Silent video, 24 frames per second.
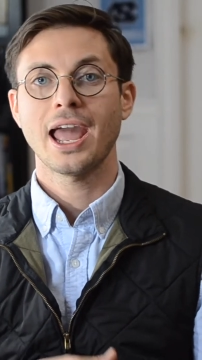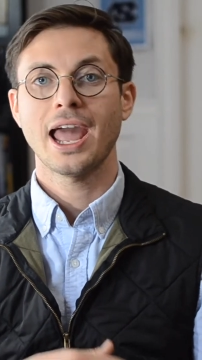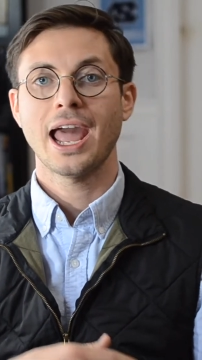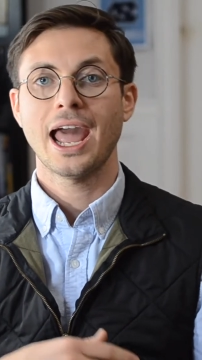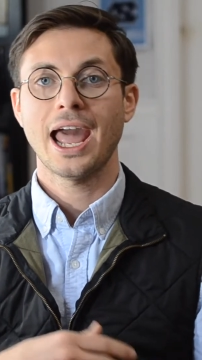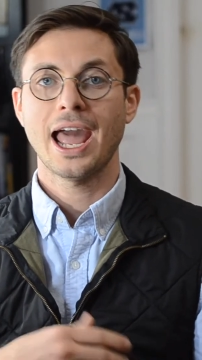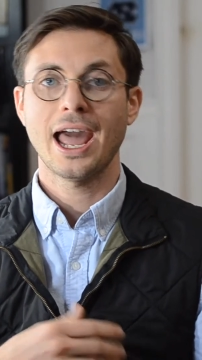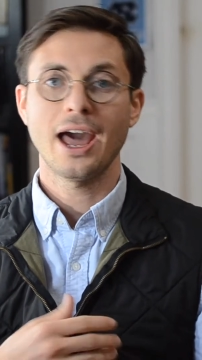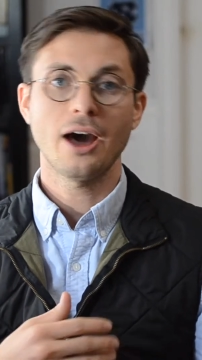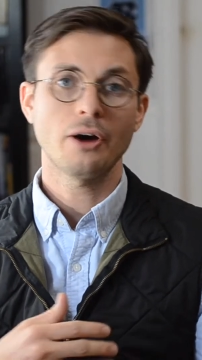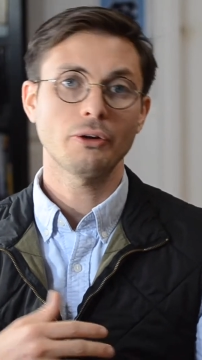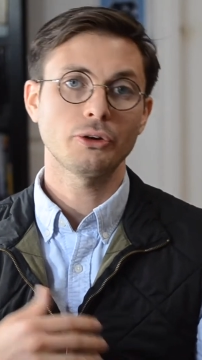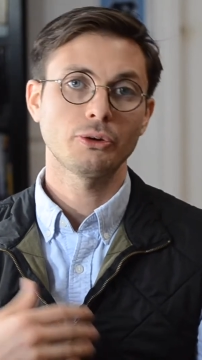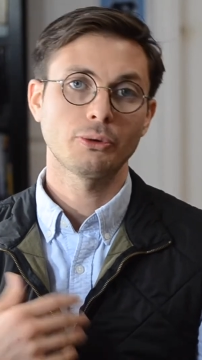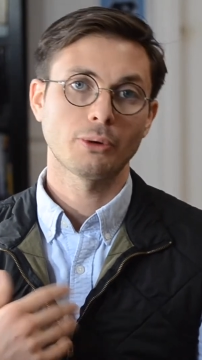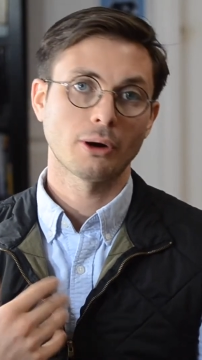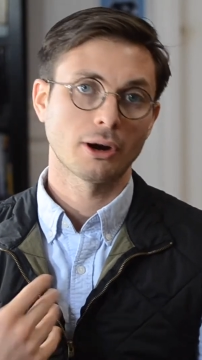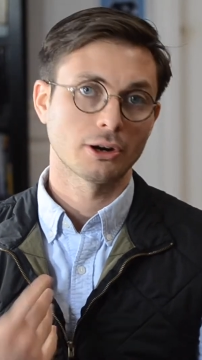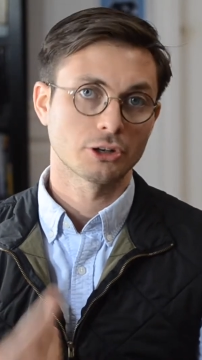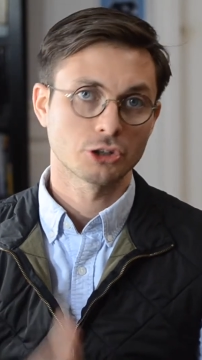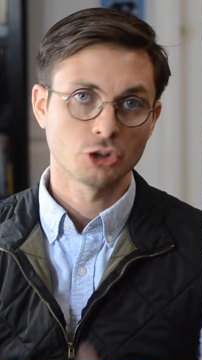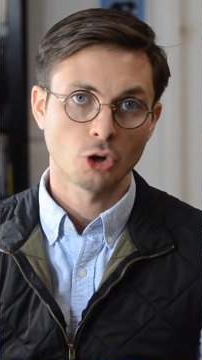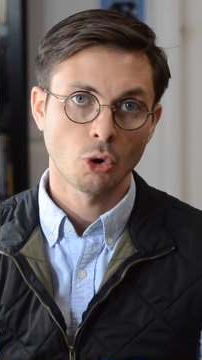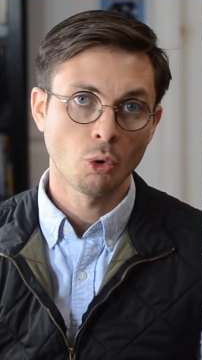How do
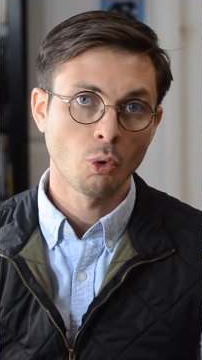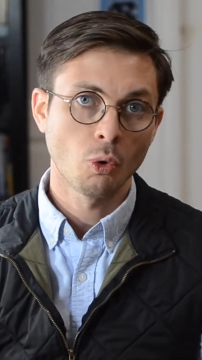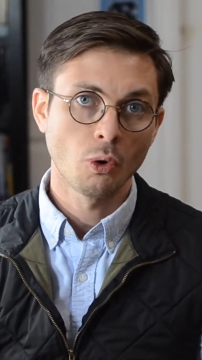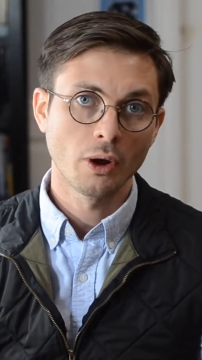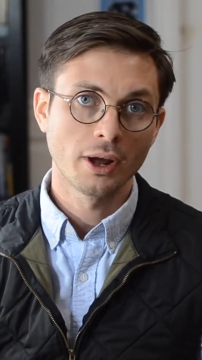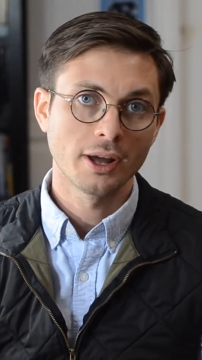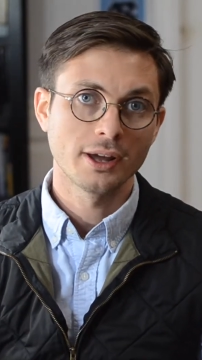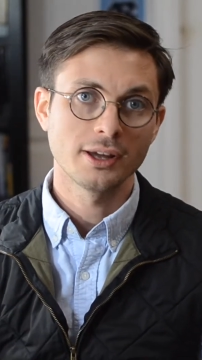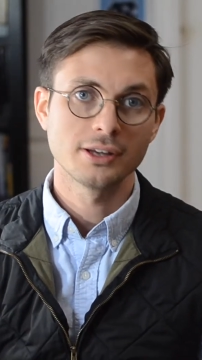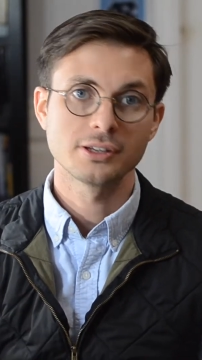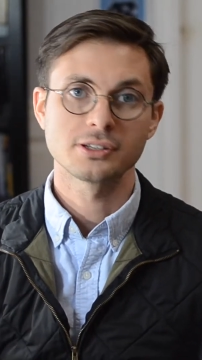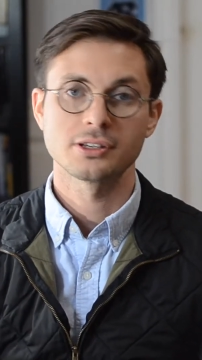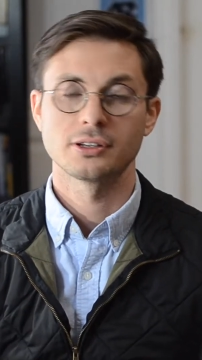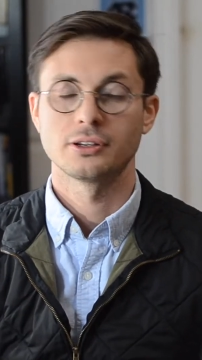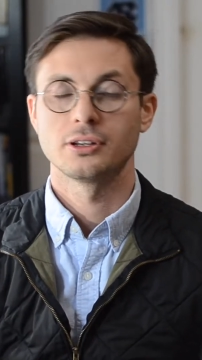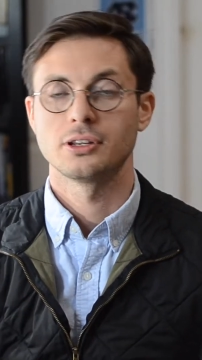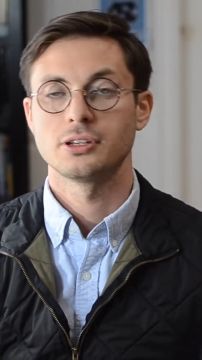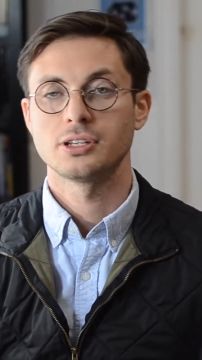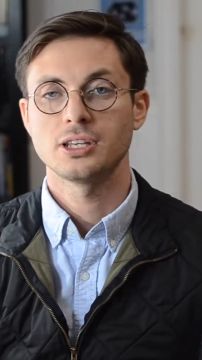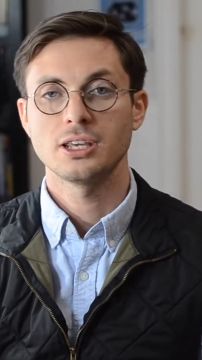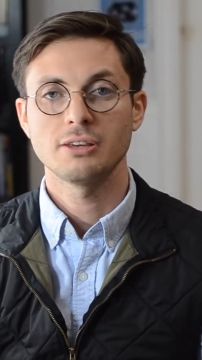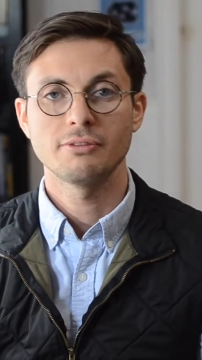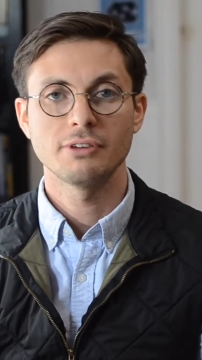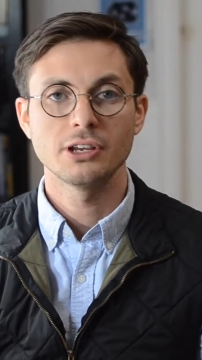our toys and the
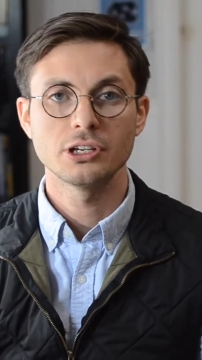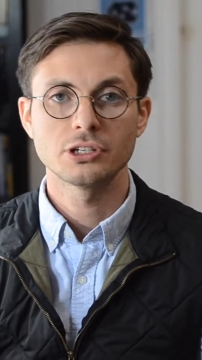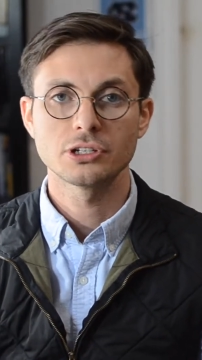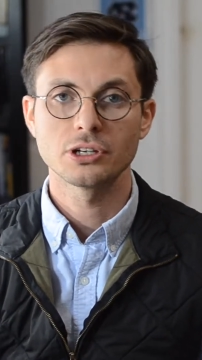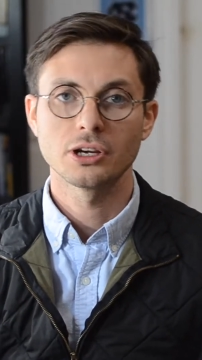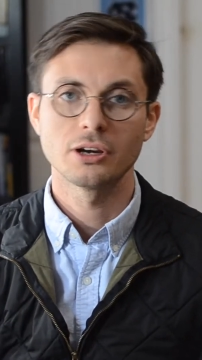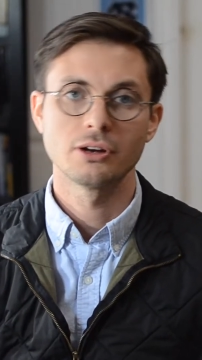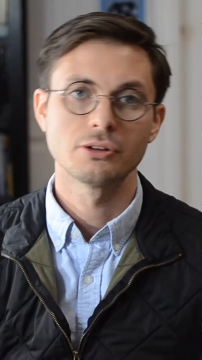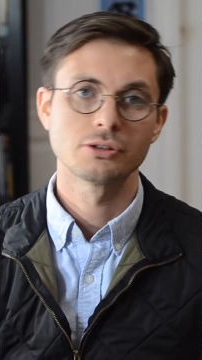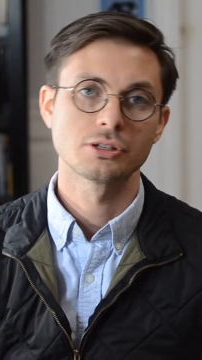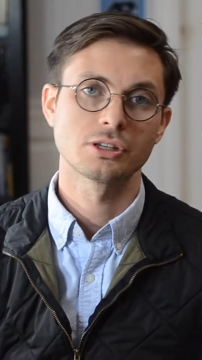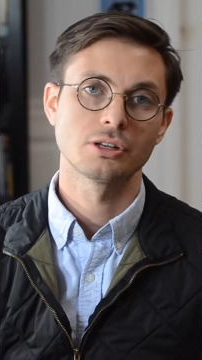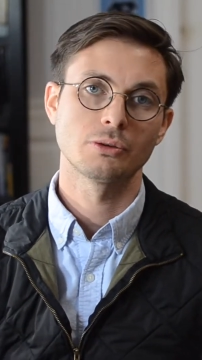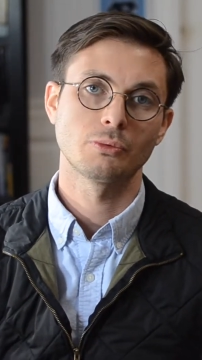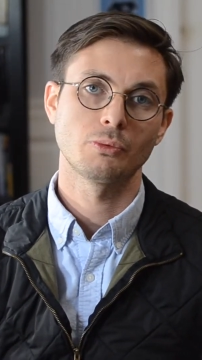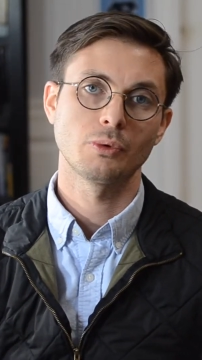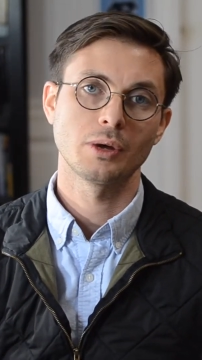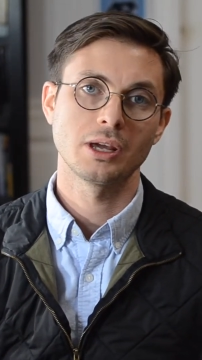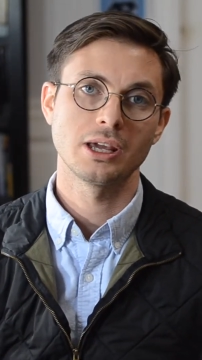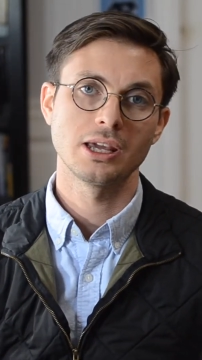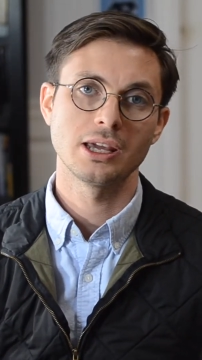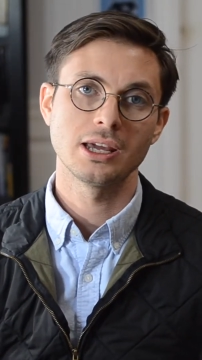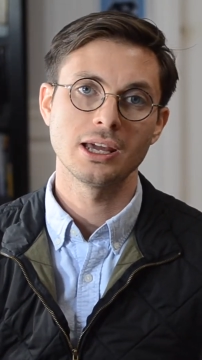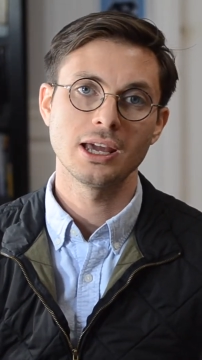TV shows that
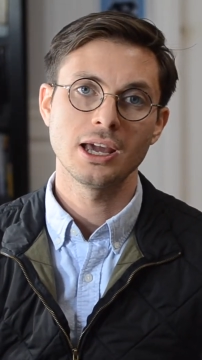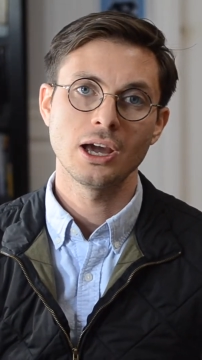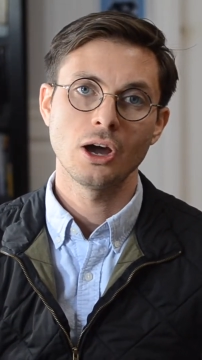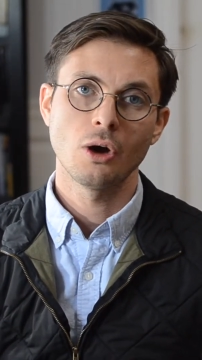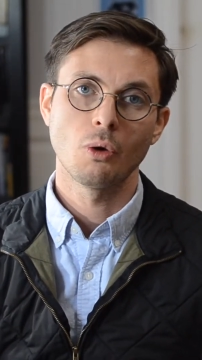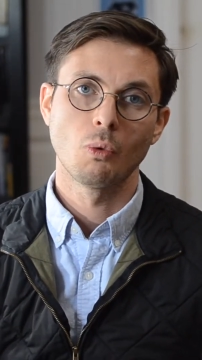we